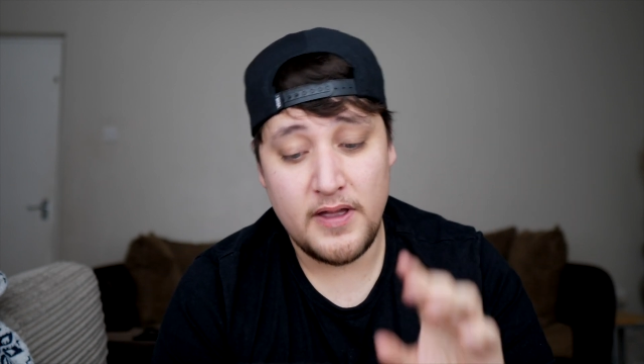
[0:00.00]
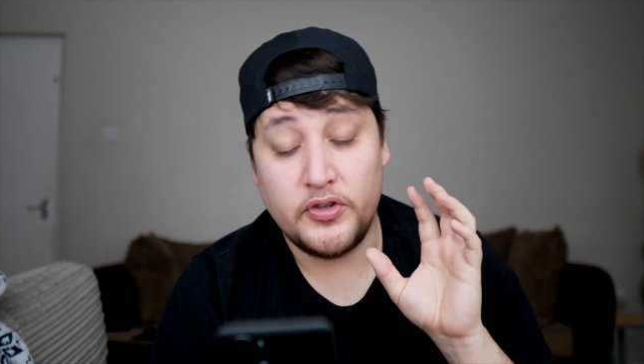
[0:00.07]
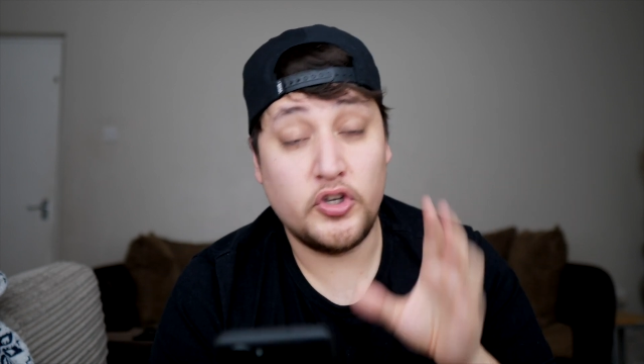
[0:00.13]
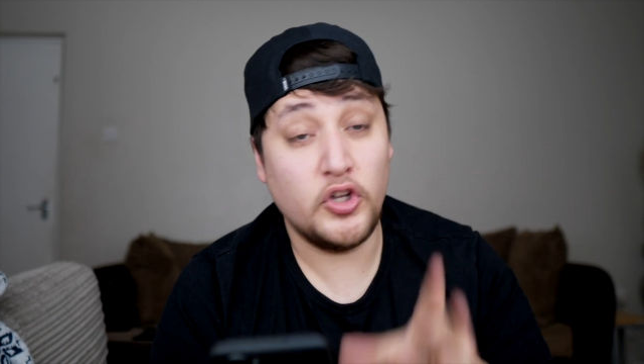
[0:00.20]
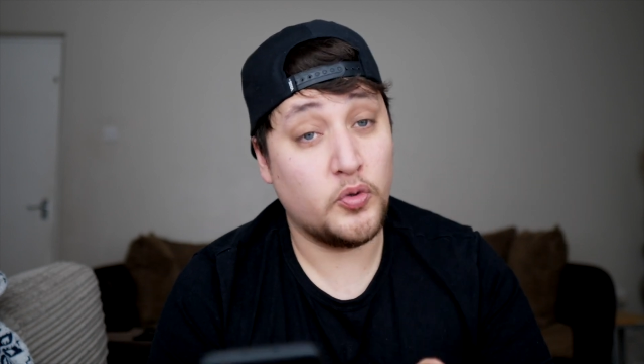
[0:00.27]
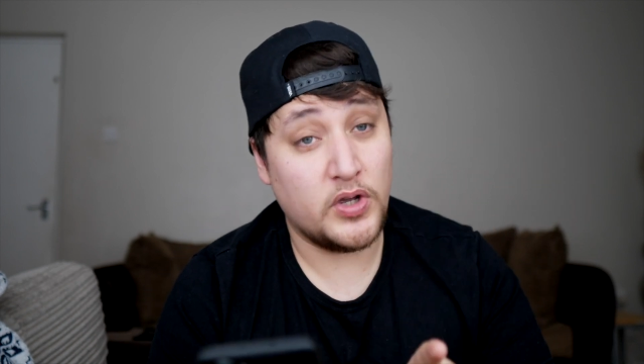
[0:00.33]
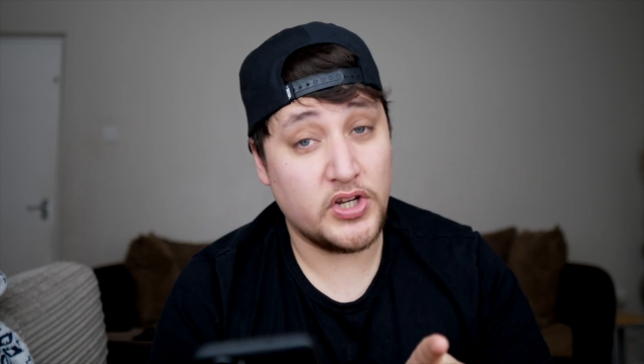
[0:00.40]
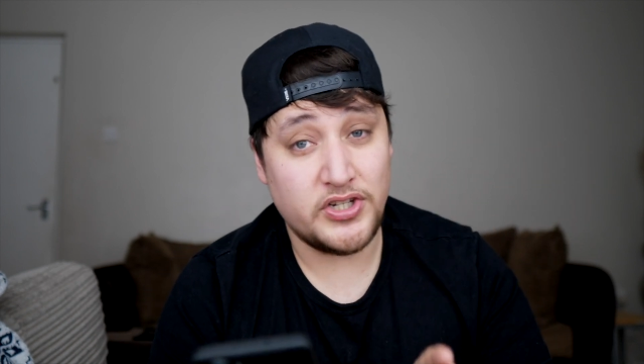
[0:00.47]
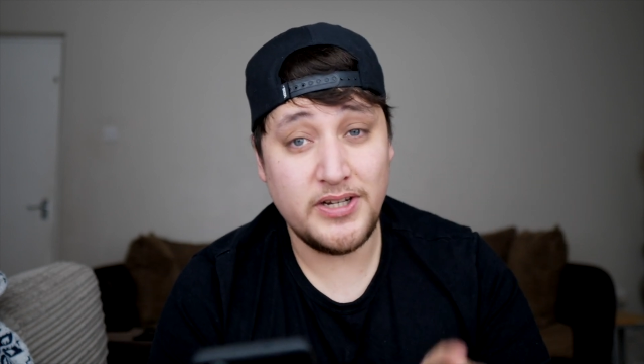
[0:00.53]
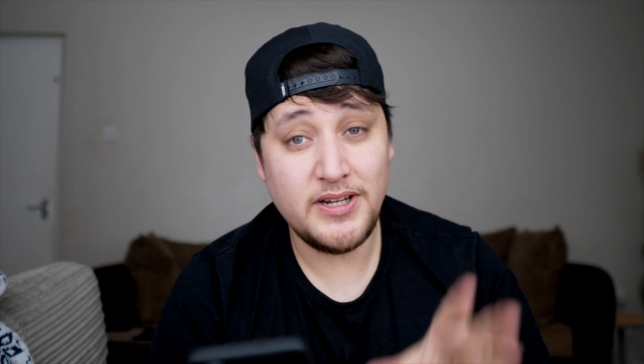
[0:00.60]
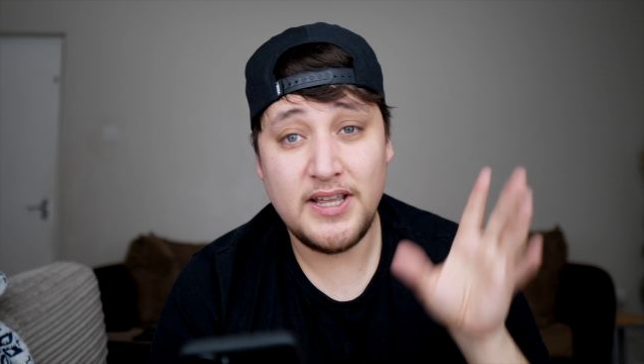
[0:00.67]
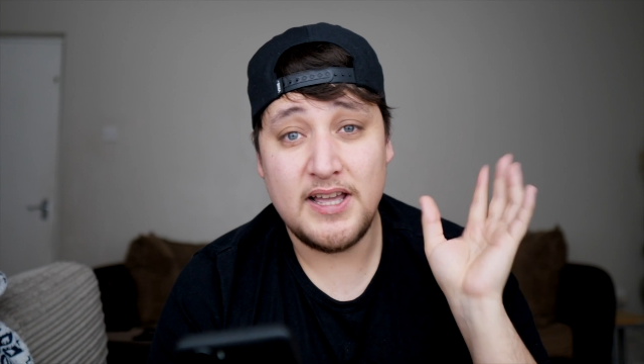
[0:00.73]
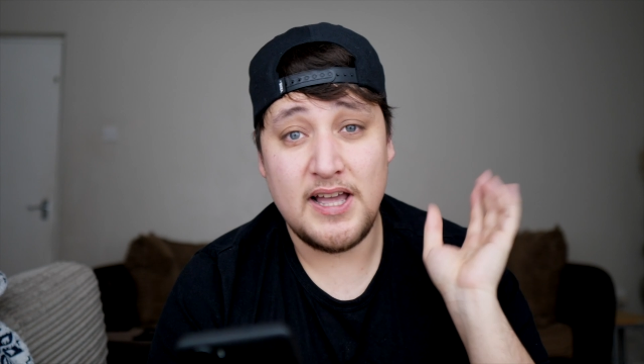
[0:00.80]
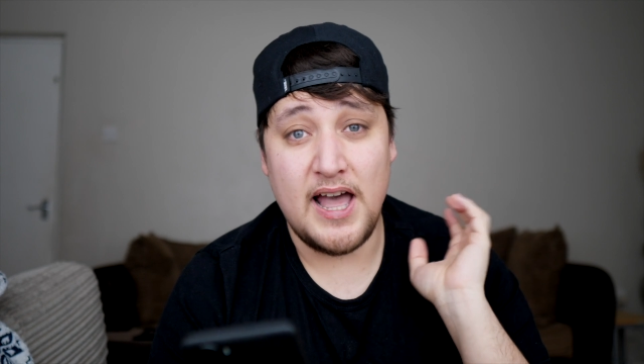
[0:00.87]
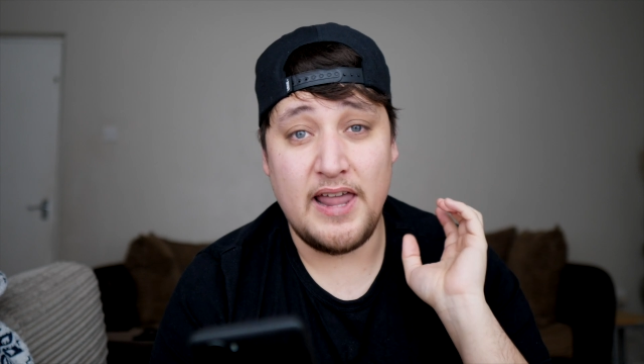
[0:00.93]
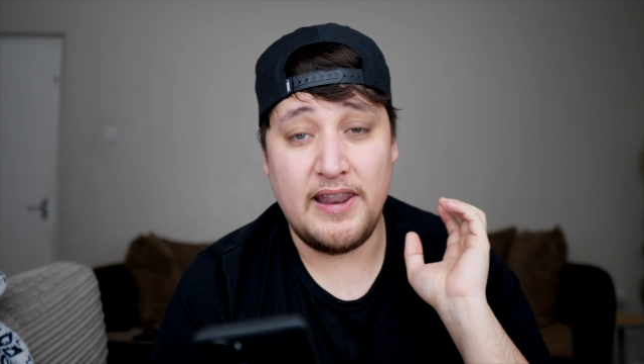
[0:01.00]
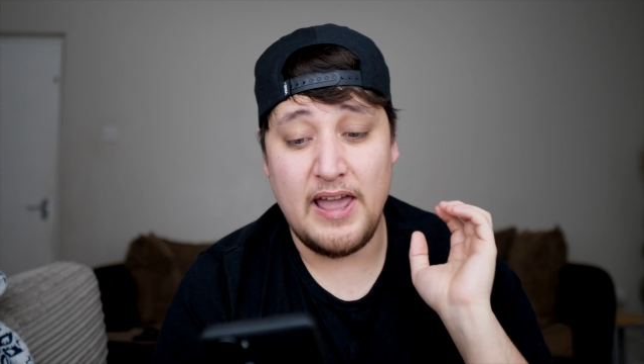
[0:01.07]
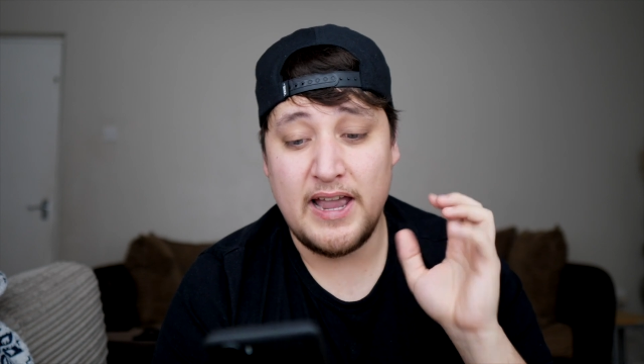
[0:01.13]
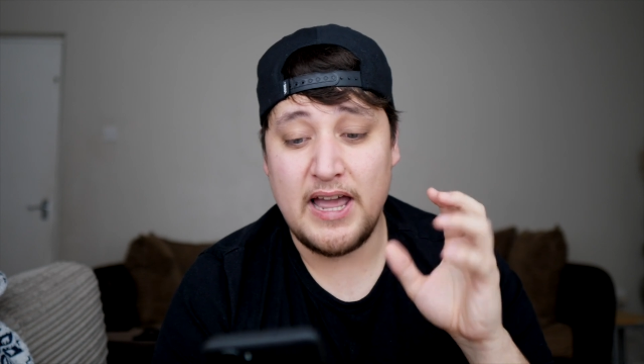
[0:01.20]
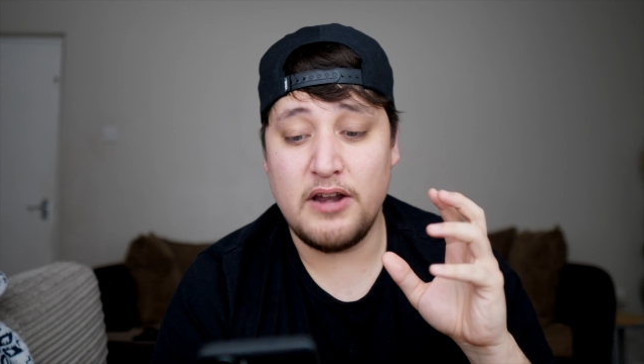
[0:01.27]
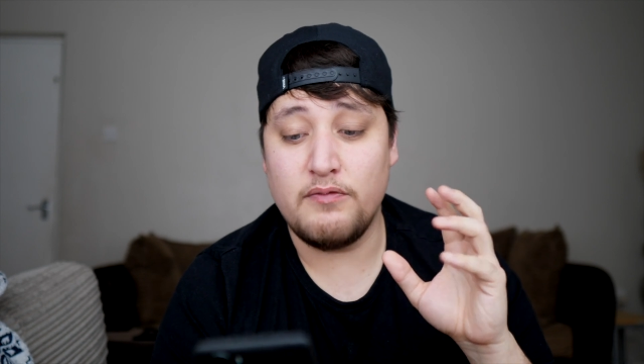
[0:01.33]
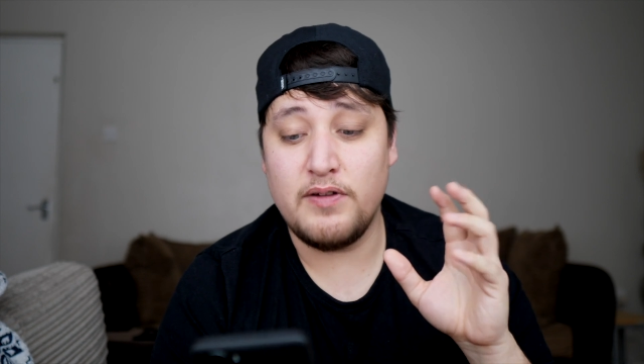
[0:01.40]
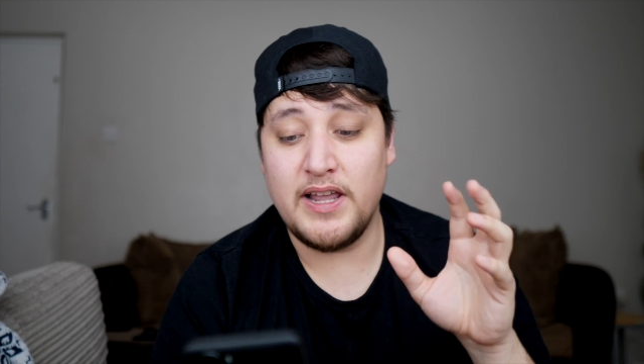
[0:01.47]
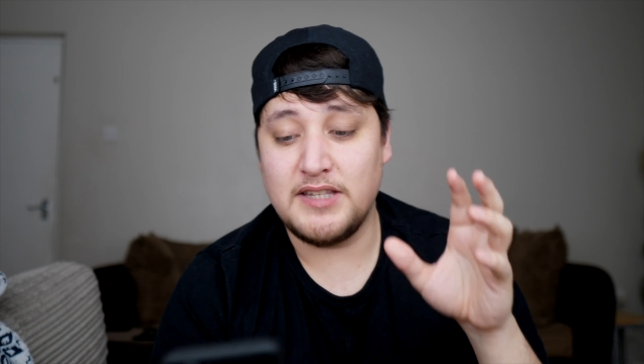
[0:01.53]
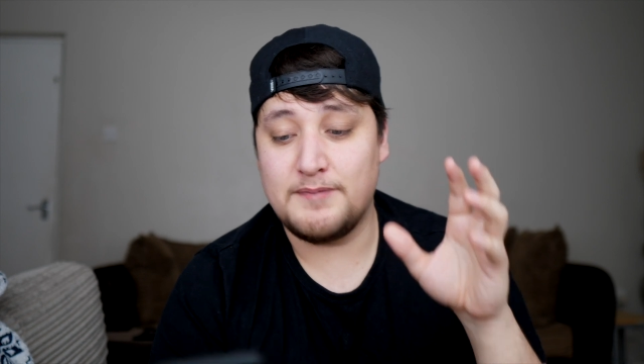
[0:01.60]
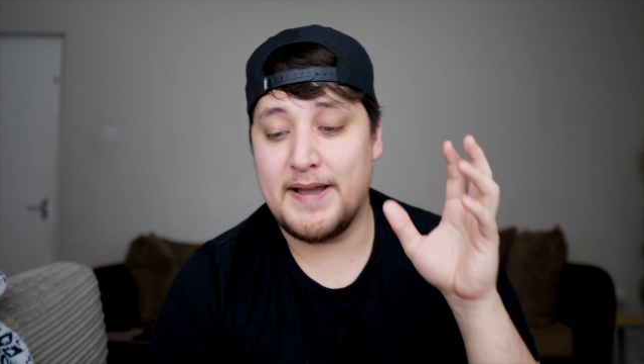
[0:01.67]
Good question, and that kind of relates